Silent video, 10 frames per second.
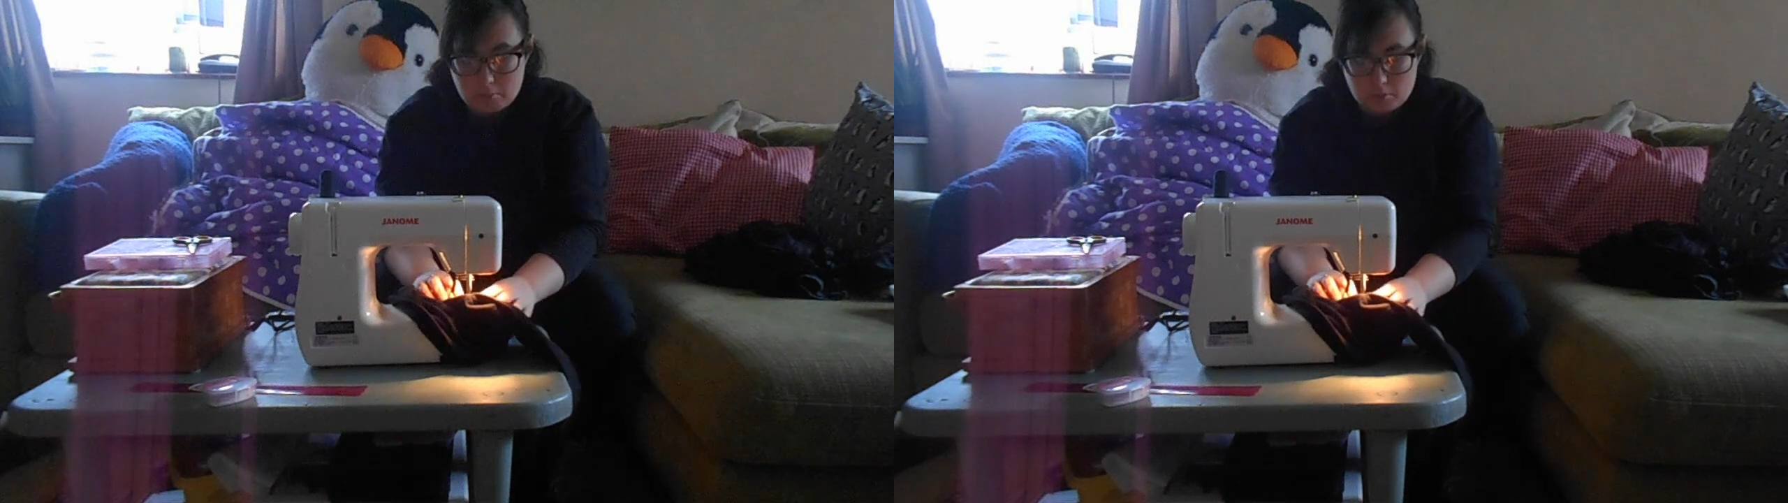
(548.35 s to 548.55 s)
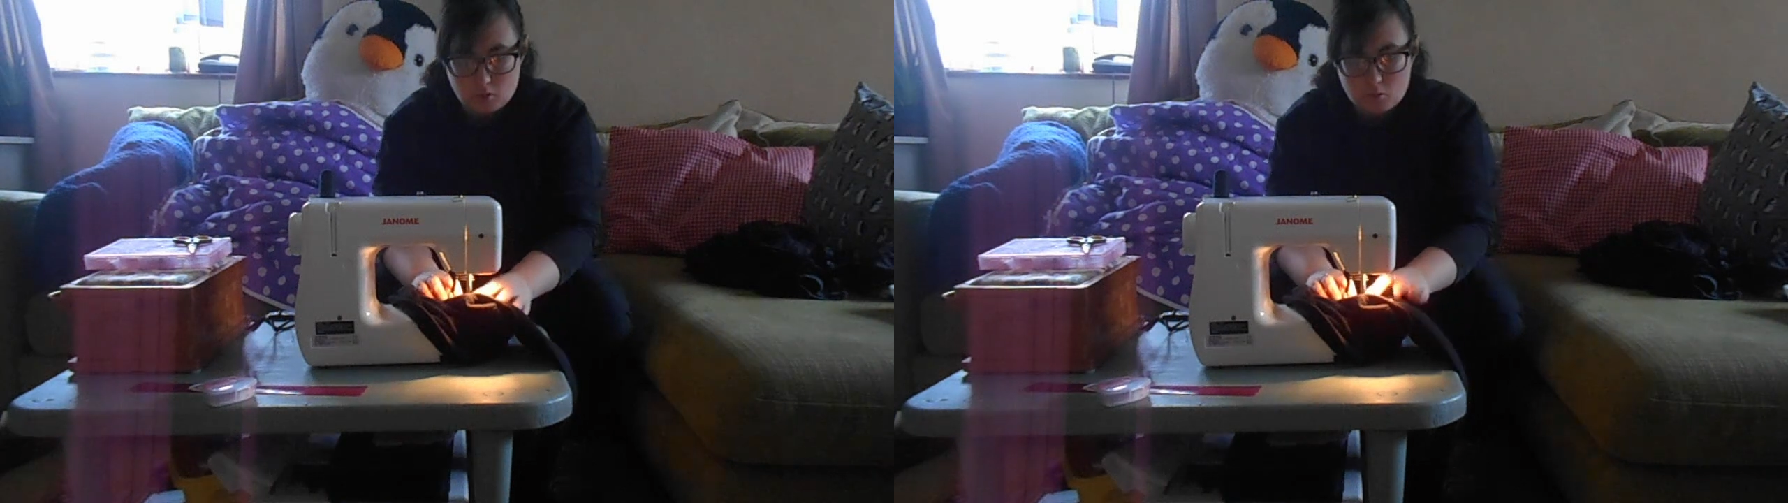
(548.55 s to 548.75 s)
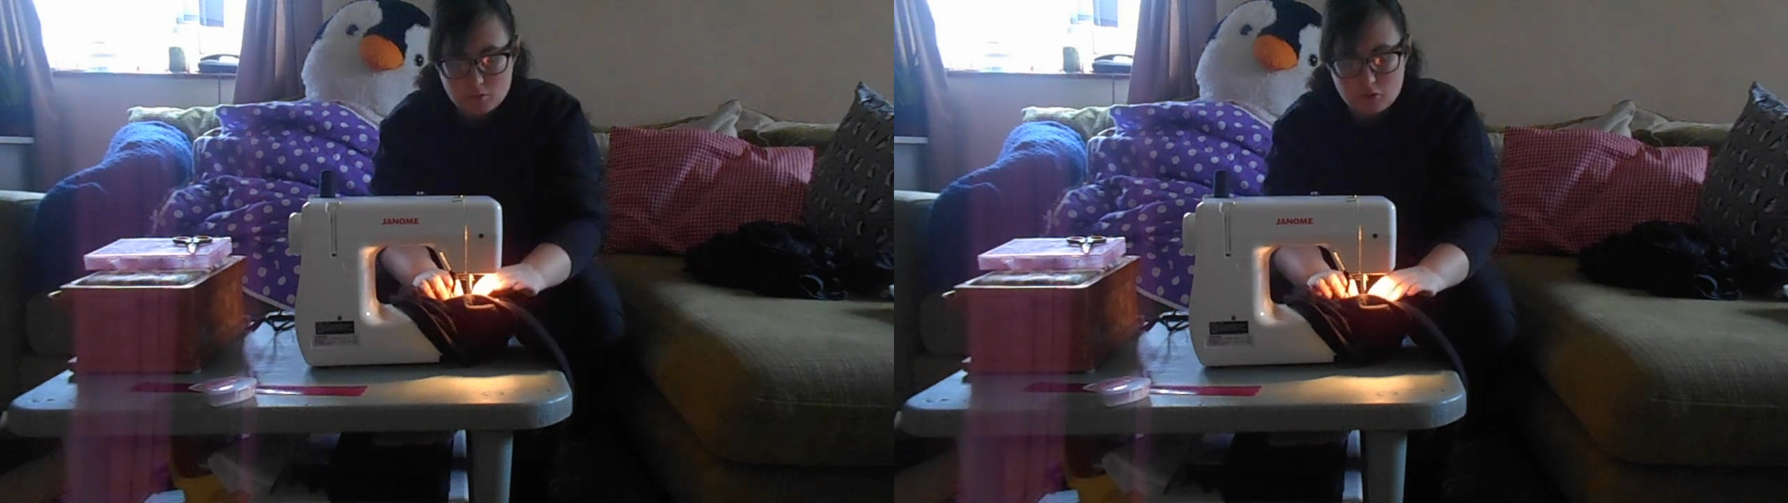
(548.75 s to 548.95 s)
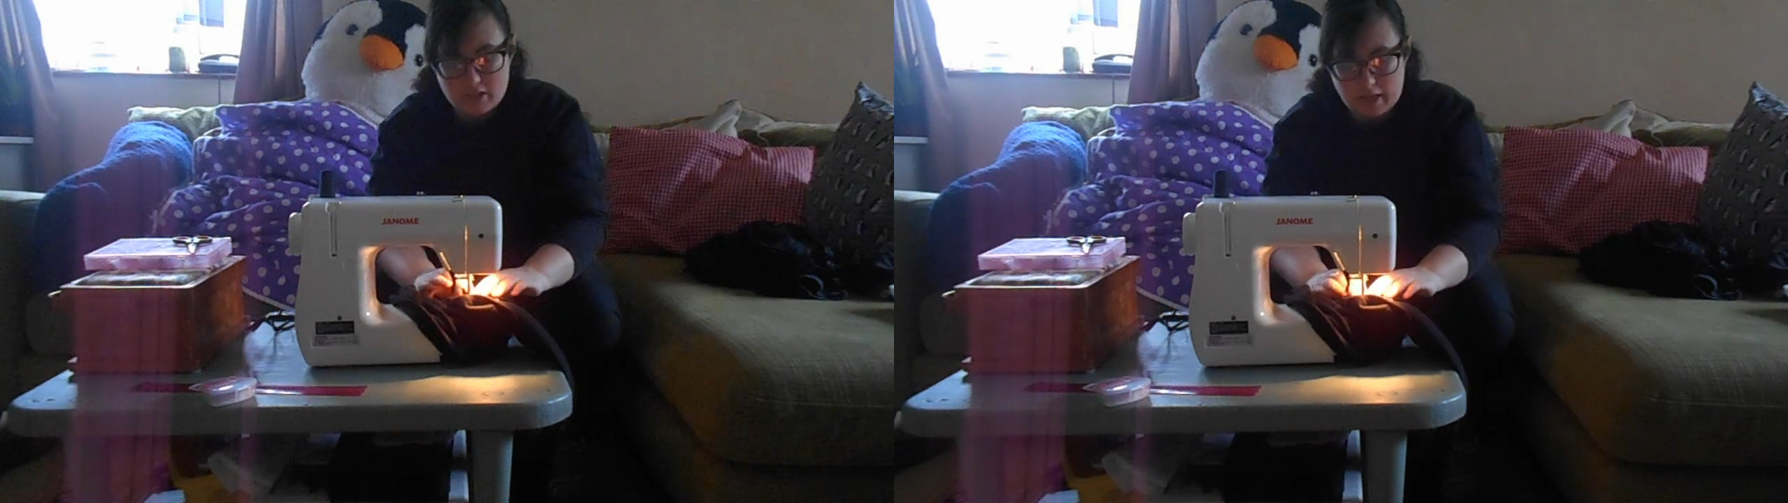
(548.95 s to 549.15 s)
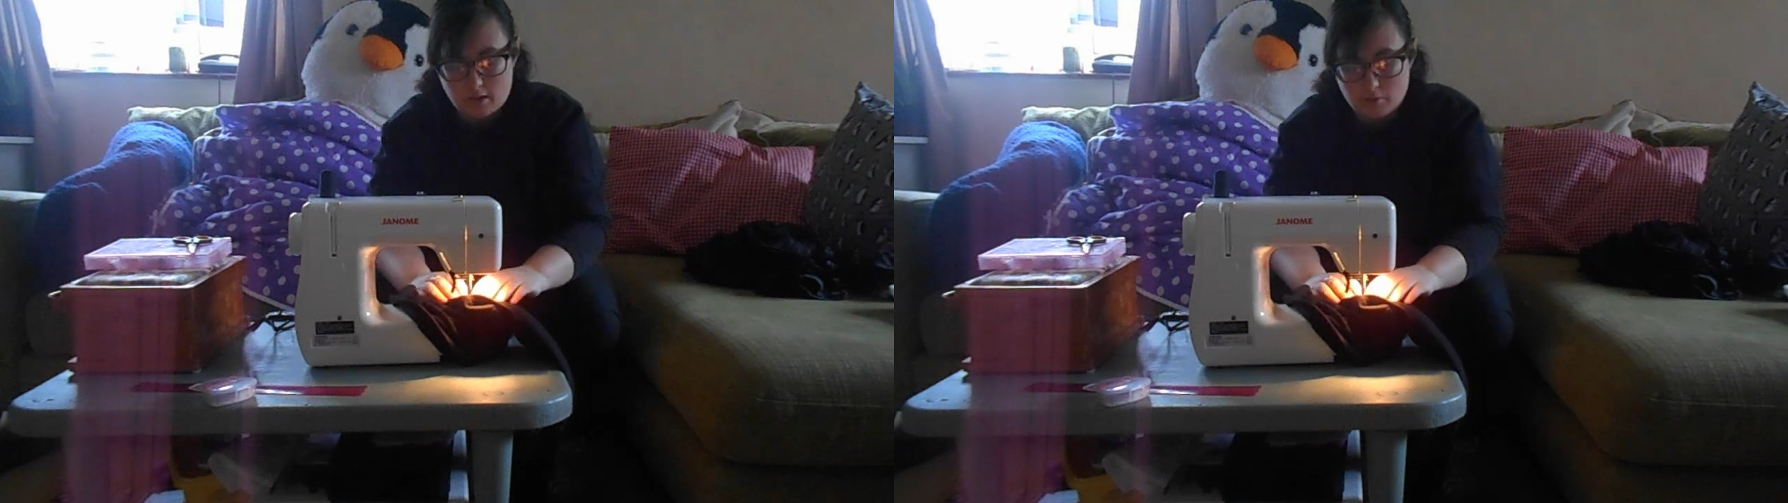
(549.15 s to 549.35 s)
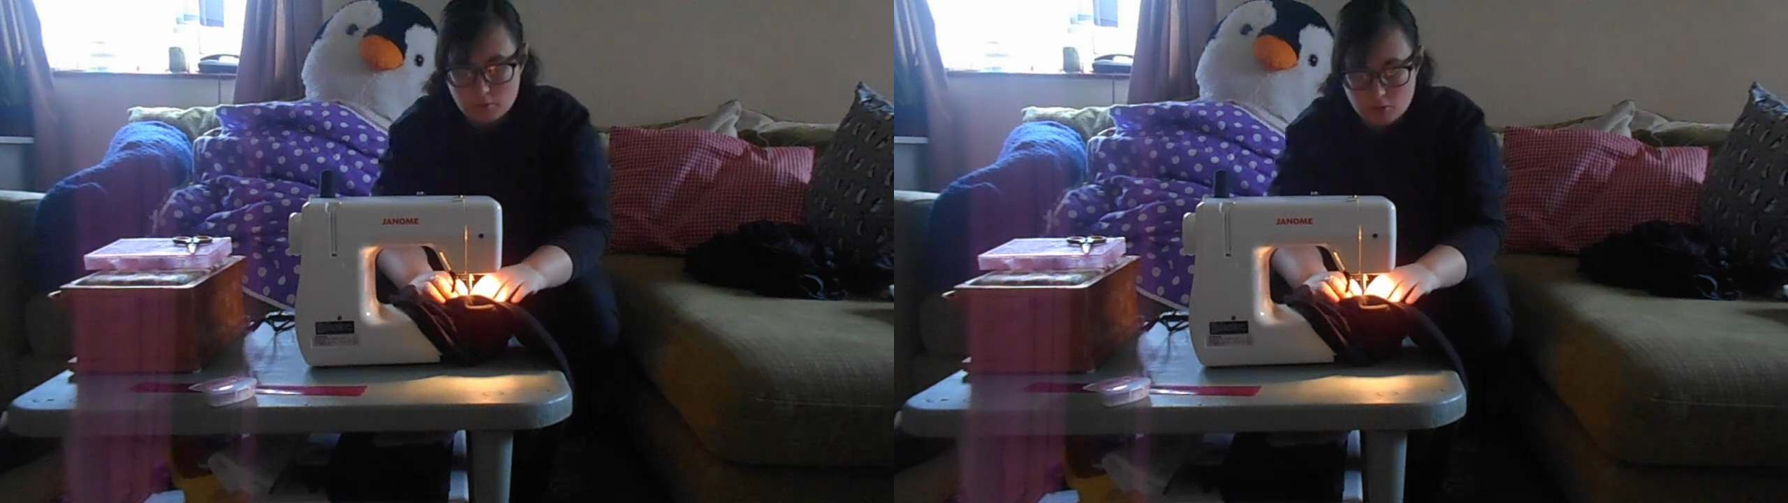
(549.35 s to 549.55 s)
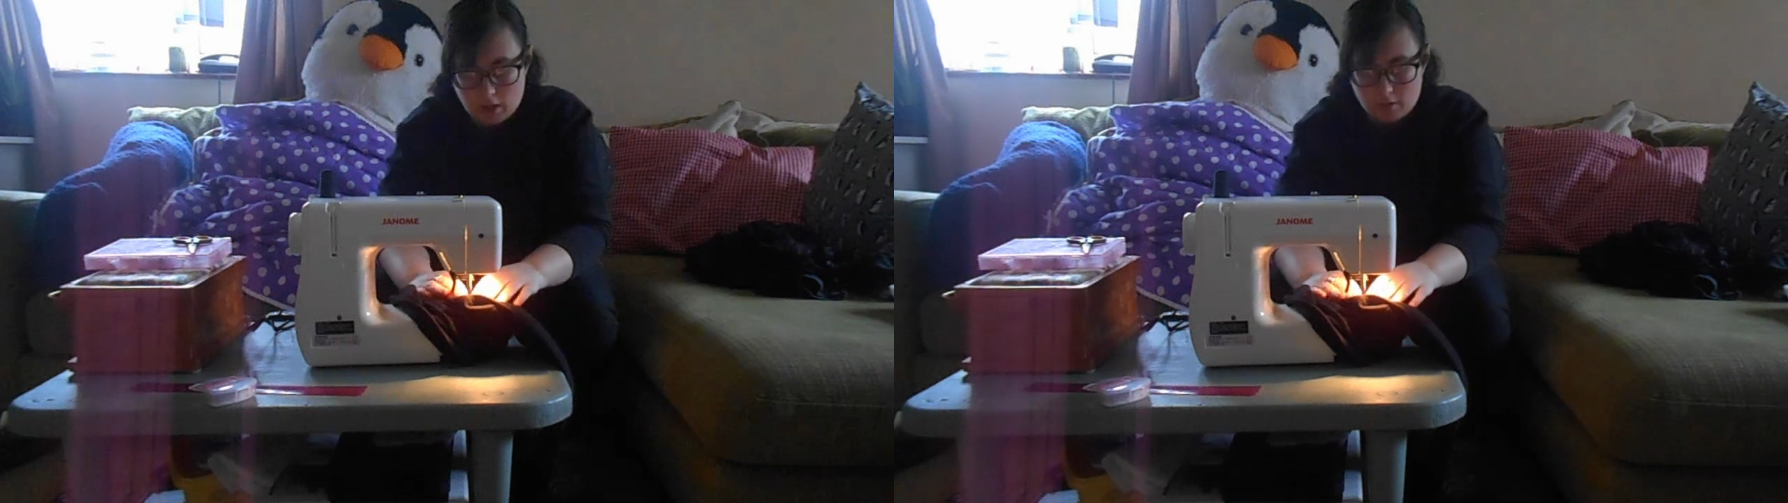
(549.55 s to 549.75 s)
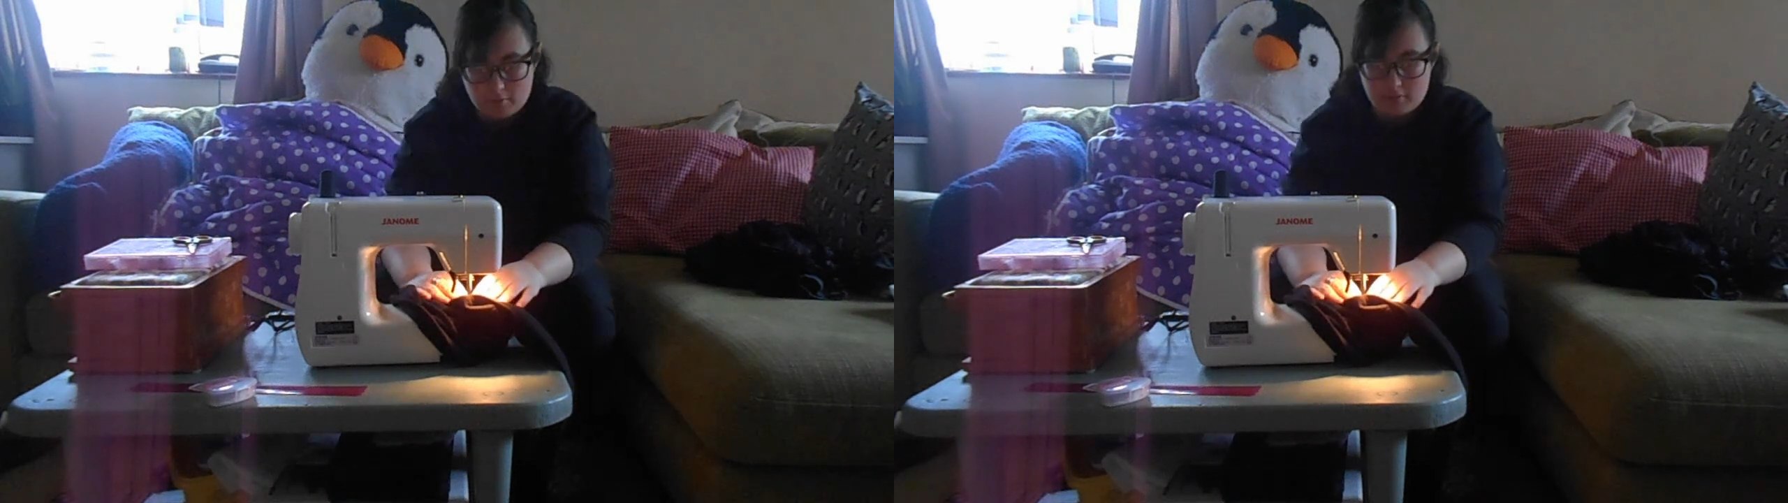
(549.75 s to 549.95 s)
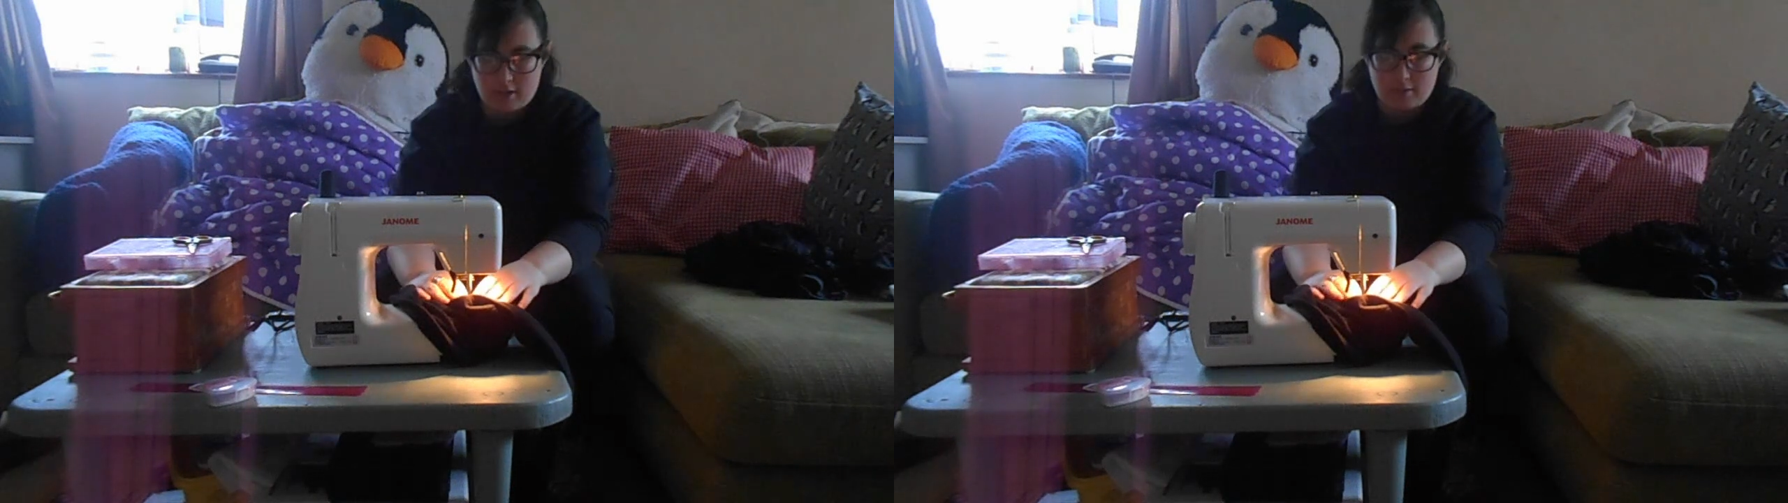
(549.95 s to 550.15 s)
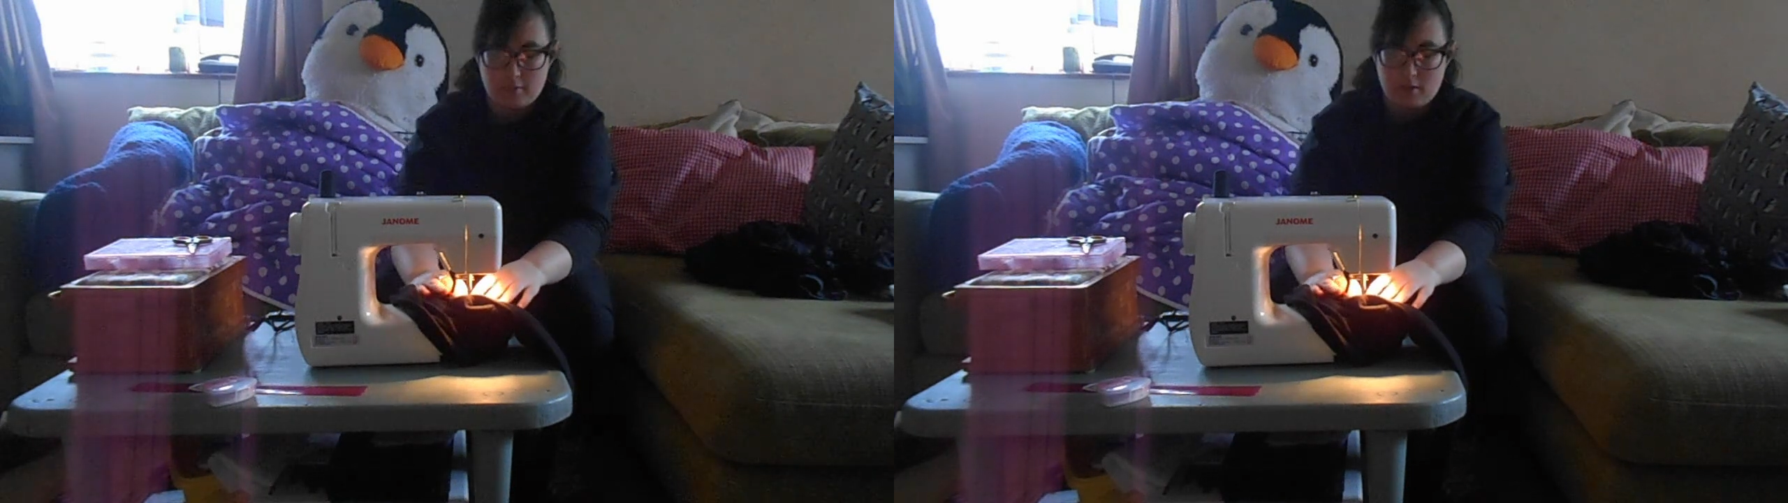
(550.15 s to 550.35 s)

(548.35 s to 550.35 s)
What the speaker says: but we'll see. We'll go with it.